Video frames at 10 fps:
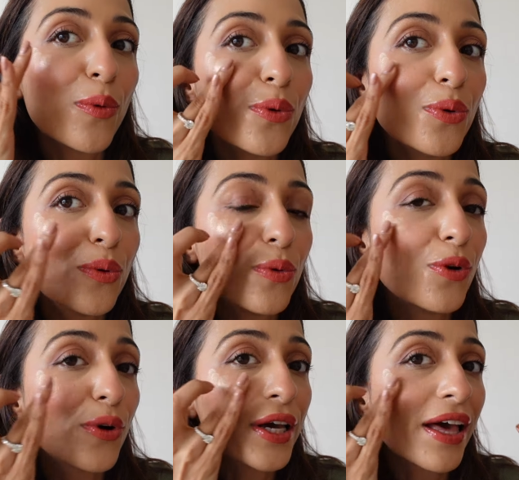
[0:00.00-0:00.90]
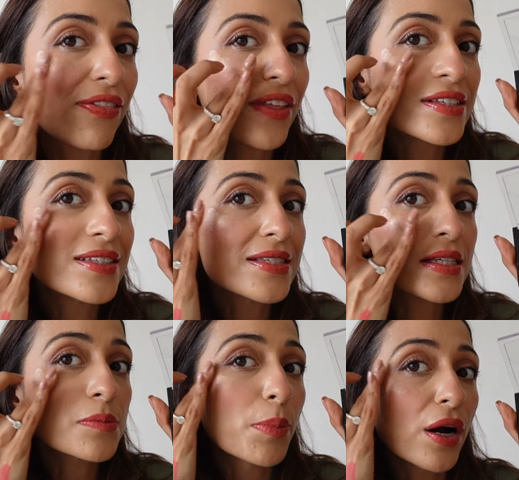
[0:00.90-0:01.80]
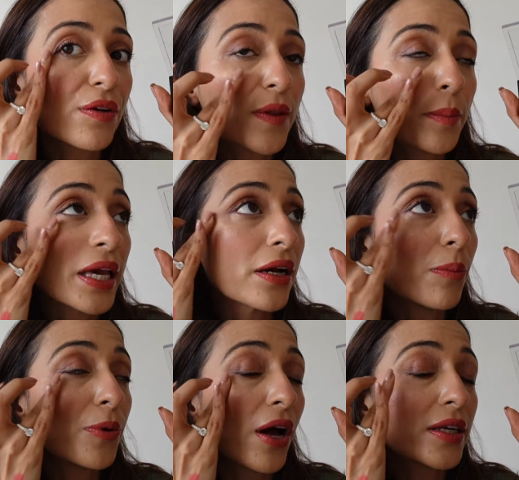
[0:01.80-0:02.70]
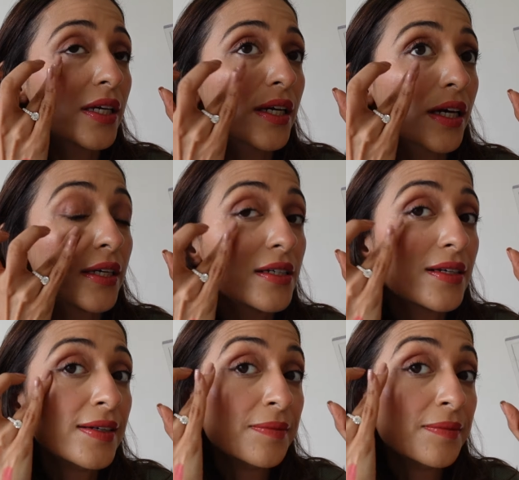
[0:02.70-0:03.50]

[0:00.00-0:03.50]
Ooh, look at this. This is part of the Makeup Rani kit.